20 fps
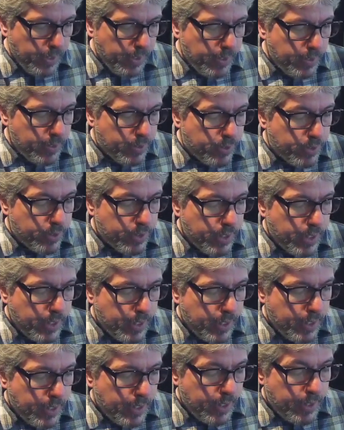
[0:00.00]
It
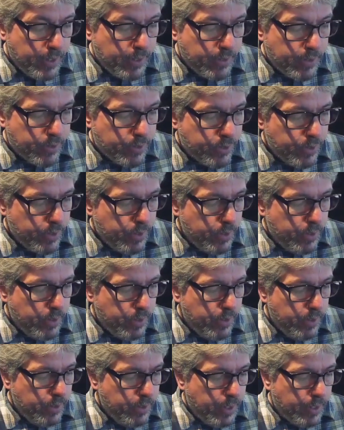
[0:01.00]
says,
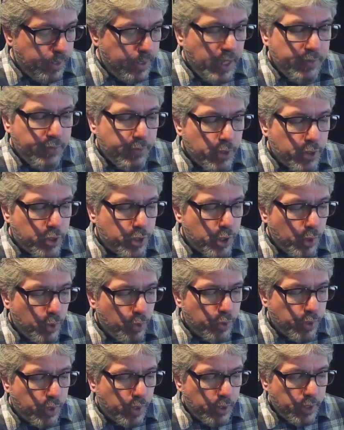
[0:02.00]
"And even
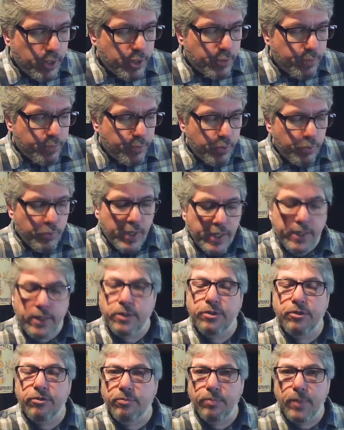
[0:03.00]
children lisp the
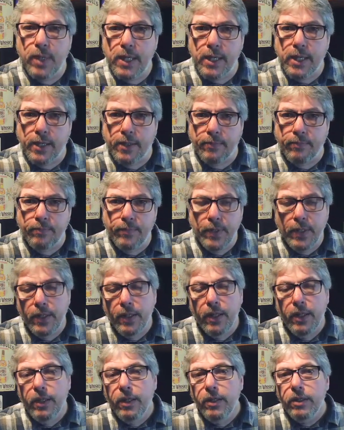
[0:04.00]
rights of man."
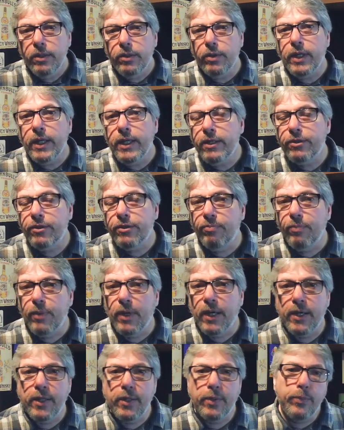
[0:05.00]
The Rights of
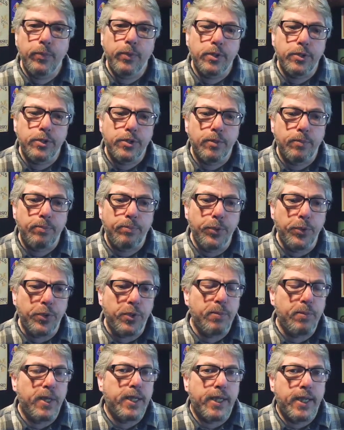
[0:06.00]
Man was a book
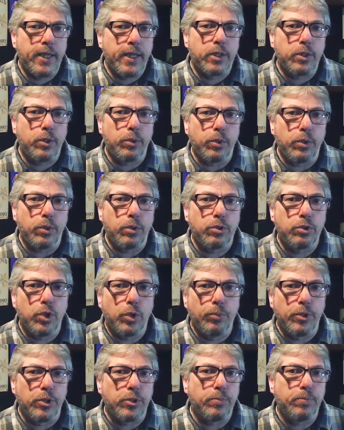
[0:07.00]
by a guy called
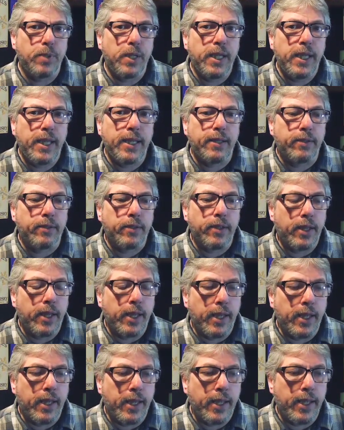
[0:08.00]
Thomas Paine,
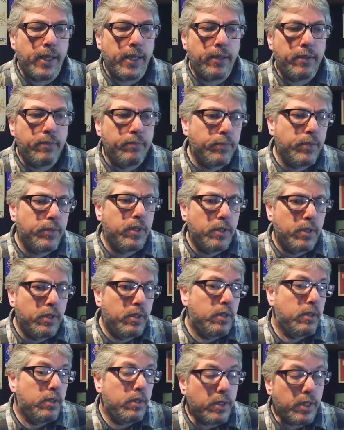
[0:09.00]
and
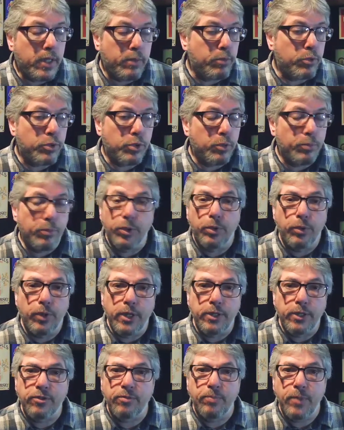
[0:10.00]
it was all about the
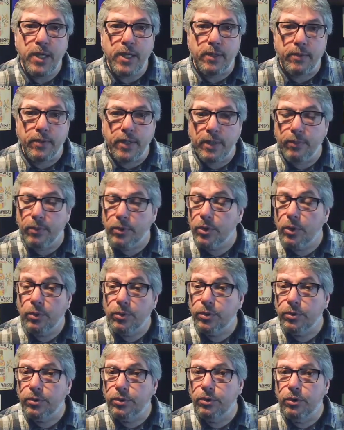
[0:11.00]
rights of man. It was
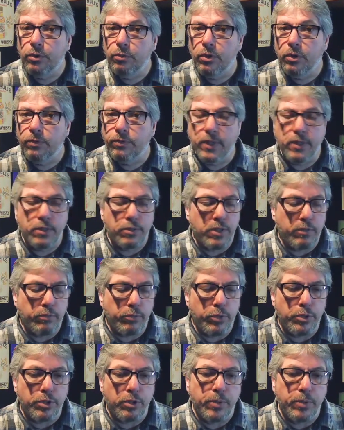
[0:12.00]
also to do with the French Revolution a